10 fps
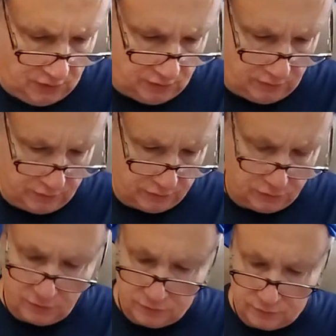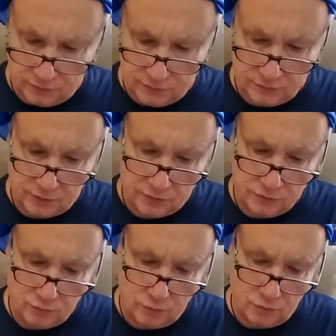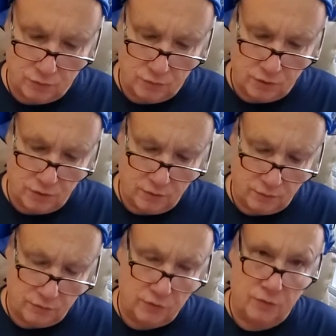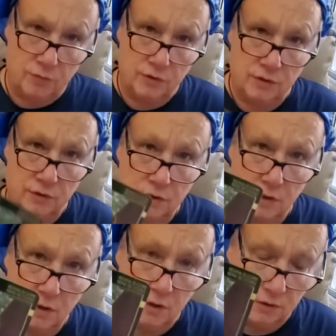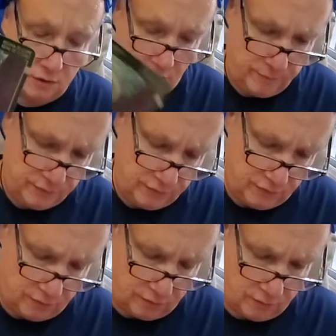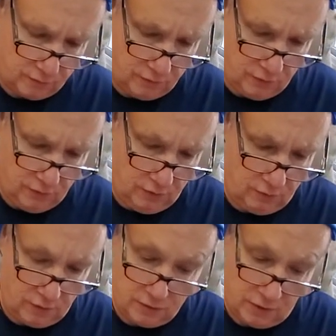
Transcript: Now let's look at the sexual uh, with the Queen of uh, Cups here. I've